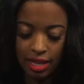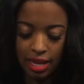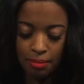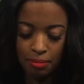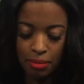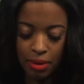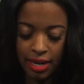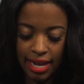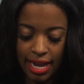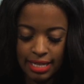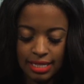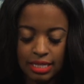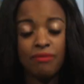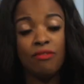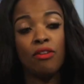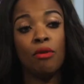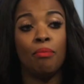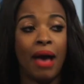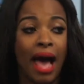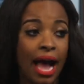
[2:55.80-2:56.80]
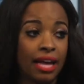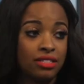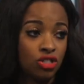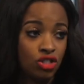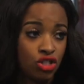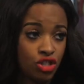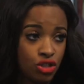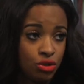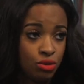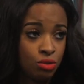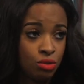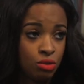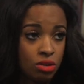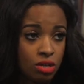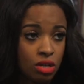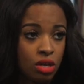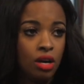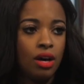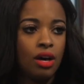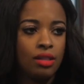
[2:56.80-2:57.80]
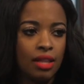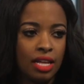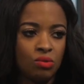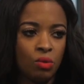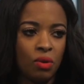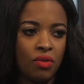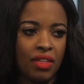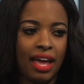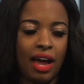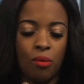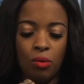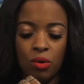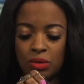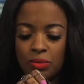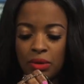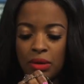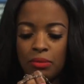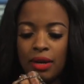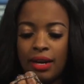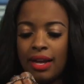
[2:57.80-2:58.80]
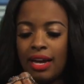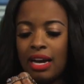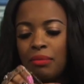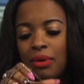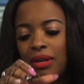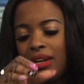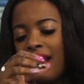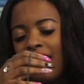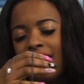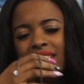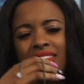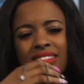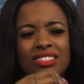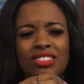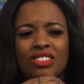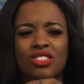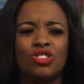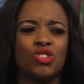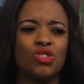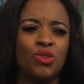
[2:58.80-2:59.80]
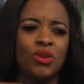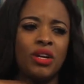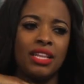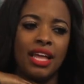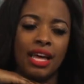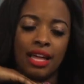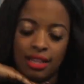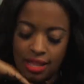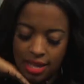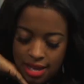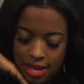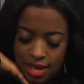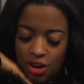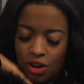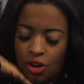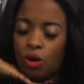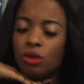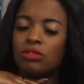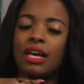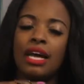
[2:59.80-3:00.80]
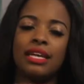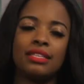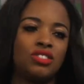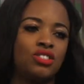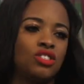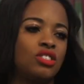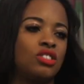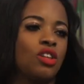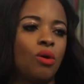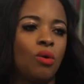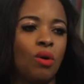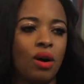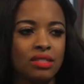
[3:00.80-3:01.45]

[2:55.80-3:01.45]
of money except for bags and shoes. Right. That's one thing I will spend money on, but necklaces and jewelry, like girls like to just throw on